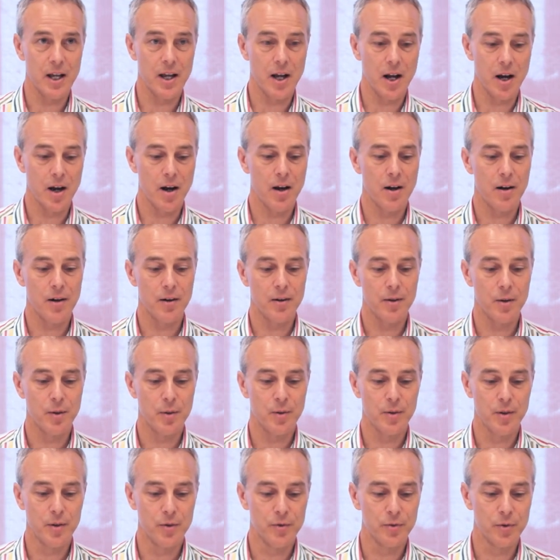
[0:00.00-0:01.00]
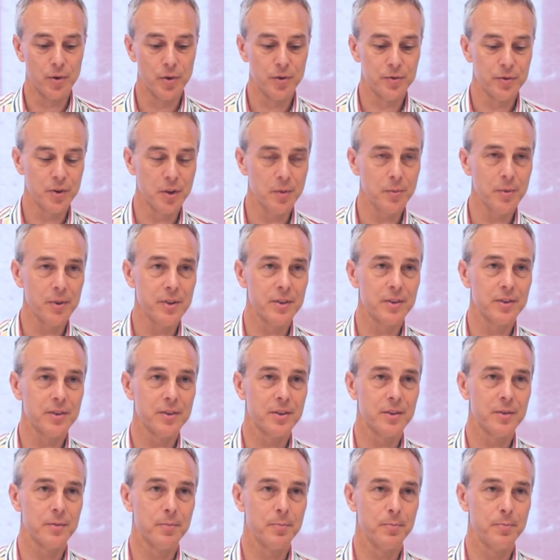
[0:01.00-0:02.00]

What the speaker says: are Fulfillment,